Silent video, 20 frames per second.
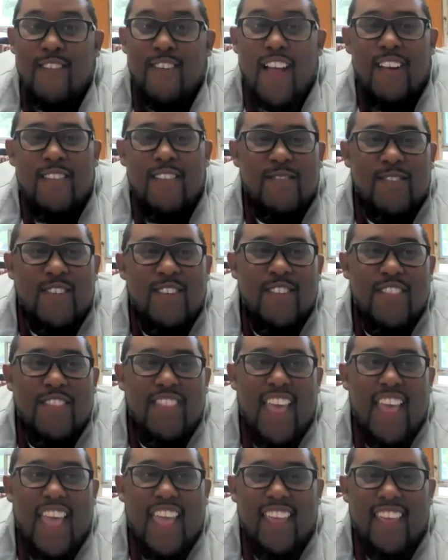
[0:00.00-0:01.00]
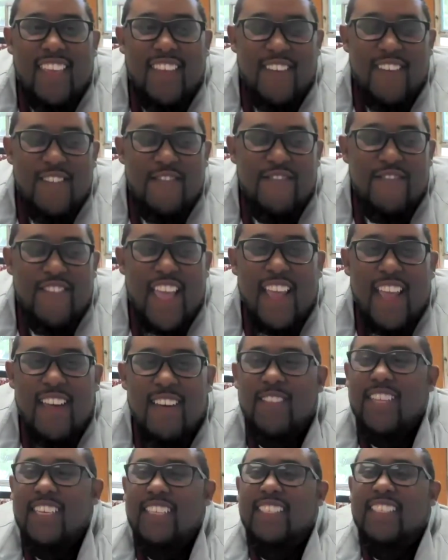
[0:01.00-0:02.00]
right. Well, thank you,
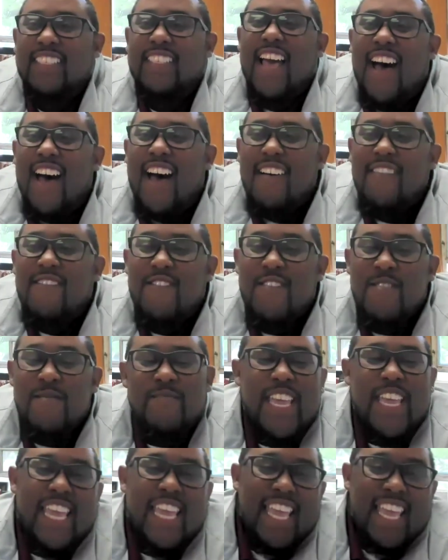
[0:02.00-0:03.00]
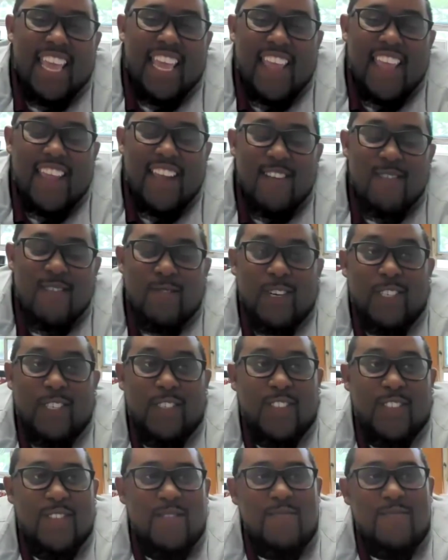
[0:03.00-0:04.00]
families, for being here. We're
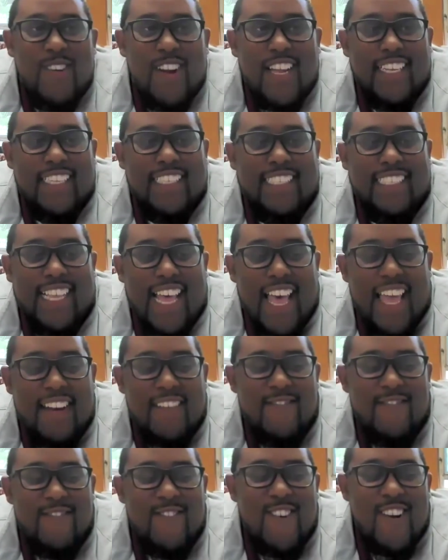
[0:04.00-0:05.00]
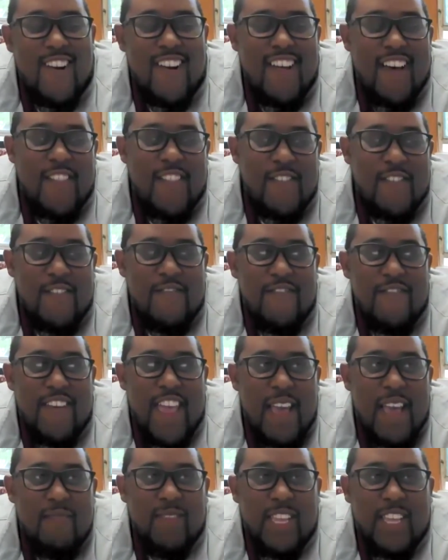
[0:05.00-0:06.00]
super excited for another
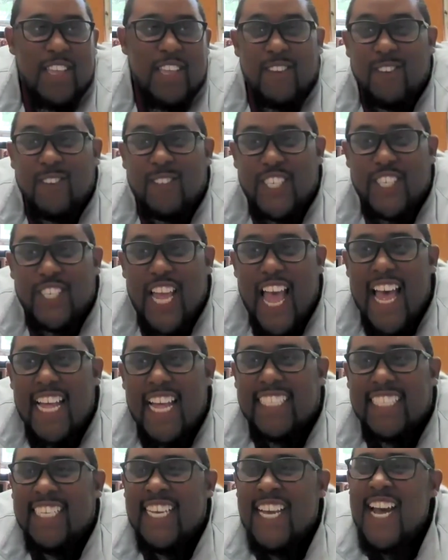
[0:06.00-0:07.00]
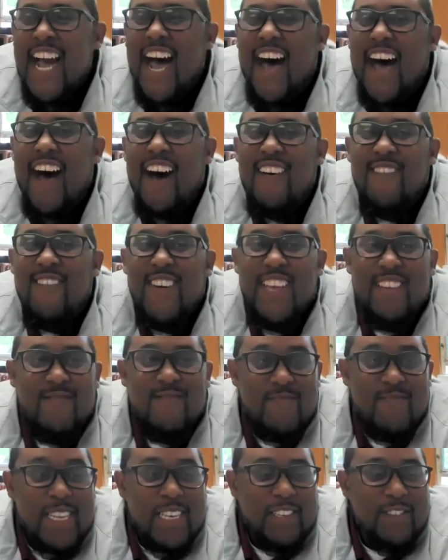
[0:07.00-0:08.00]
Family U Chat. We have
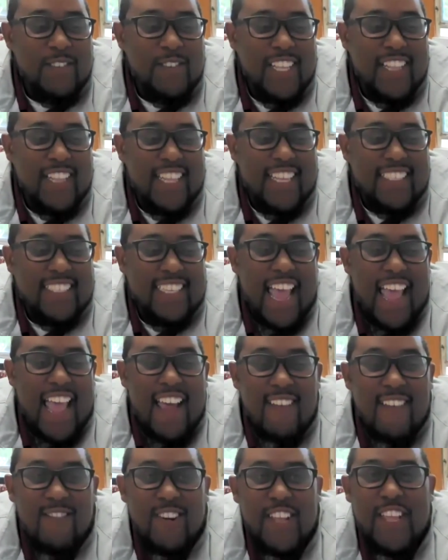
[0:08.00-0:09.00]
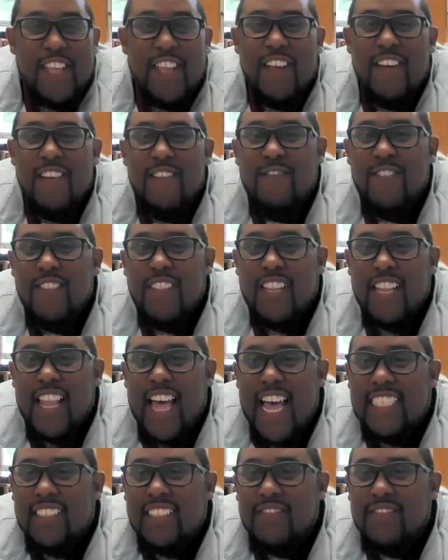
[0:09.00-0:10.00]
been doing this every year for the
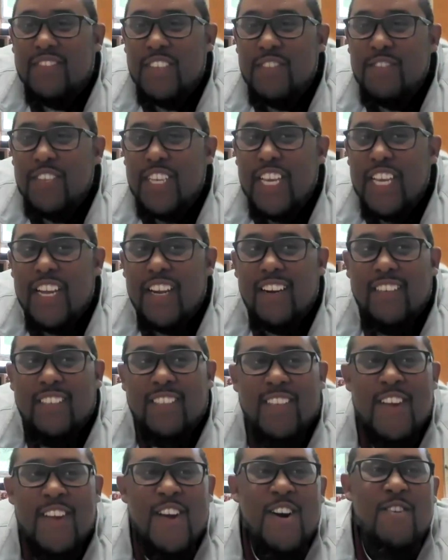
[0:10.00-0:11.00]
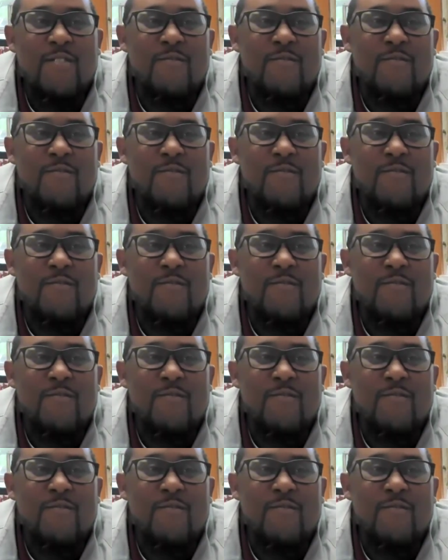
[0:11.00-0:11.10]
last few years,